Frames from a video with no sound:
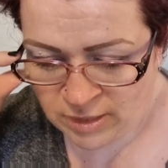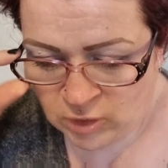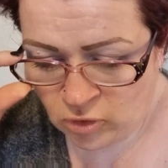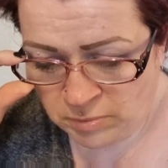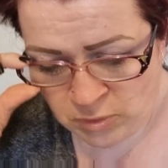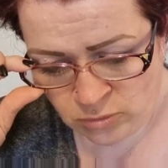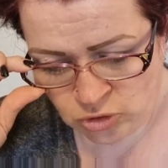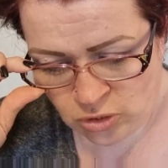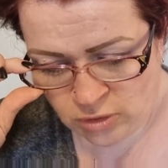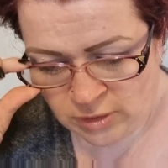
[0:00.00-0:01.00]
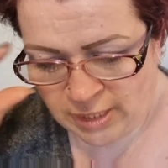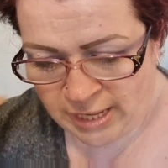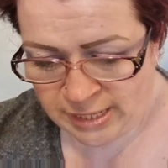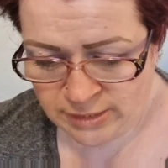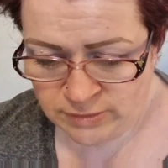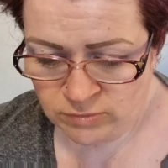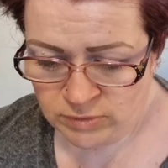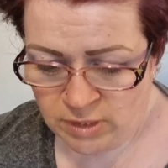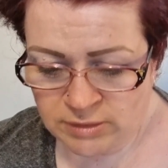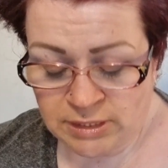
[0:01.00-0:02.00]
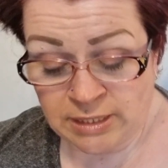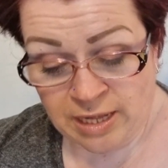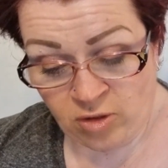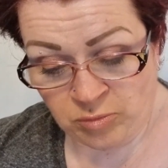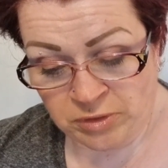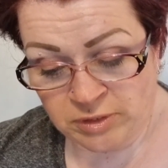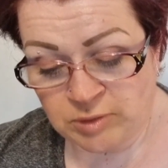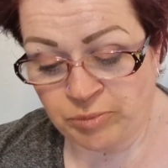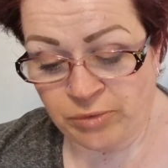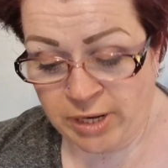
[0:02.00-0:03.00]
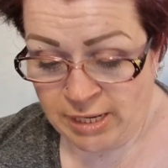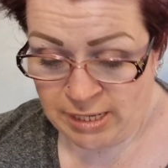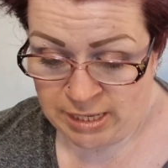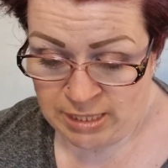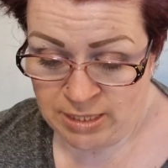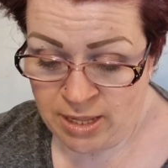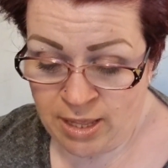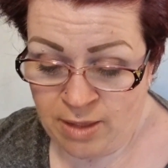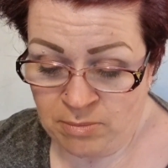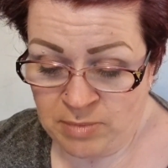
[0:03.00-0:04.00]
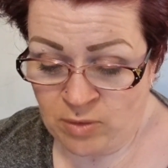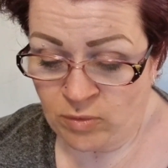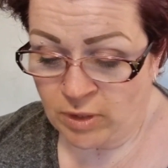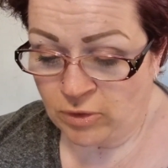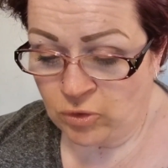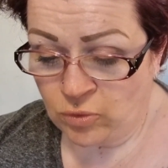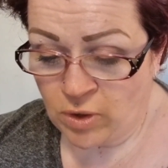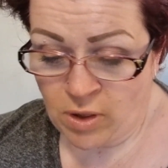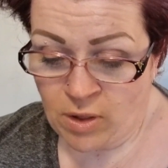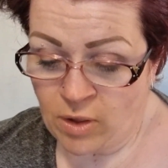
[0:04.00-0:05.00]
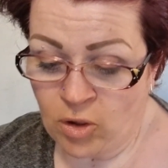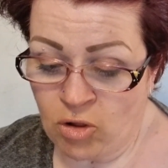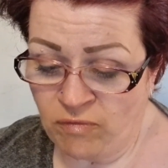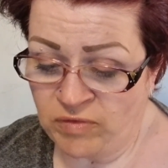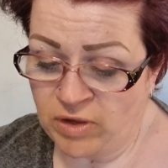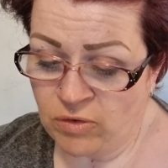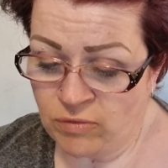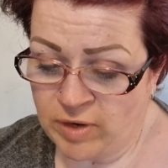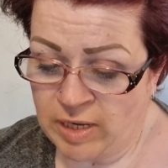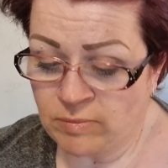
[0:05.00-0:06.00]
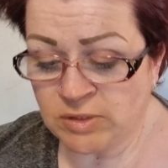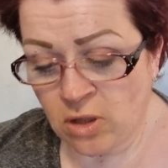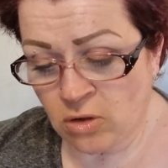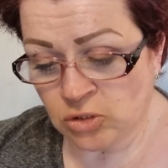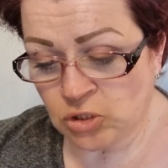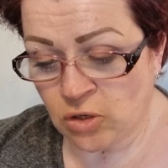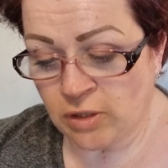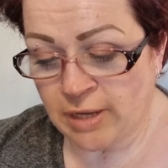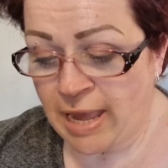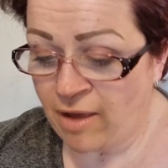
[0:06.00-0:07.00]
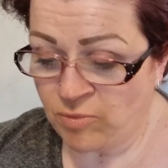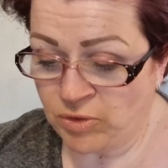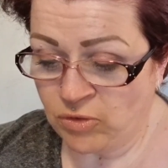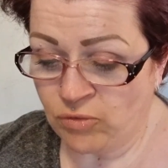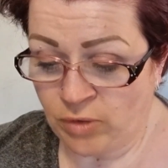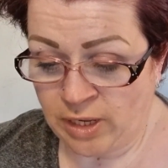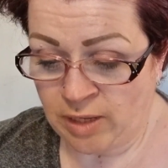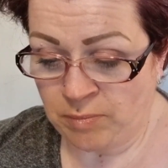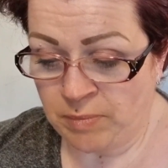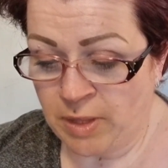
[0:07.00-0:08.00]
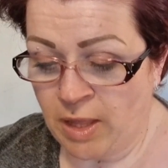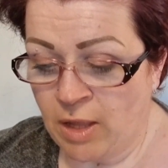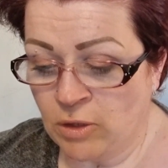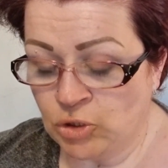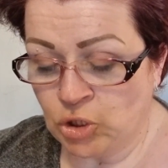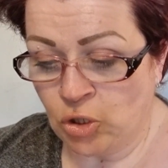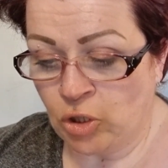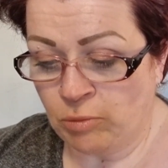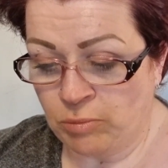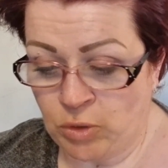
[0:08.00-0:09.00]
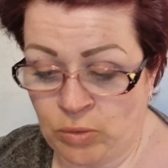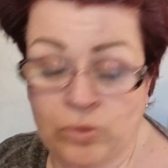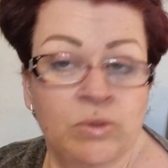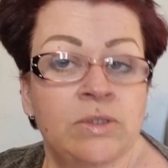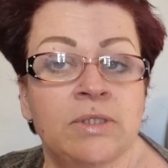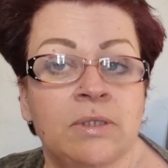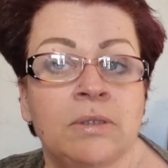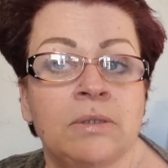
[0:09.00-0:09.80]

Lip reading: You've got milk chocolate, hazelnut and almond, praline, milk nougat, coffee and cream, dark chocolate, almond cream, chocolate mousse.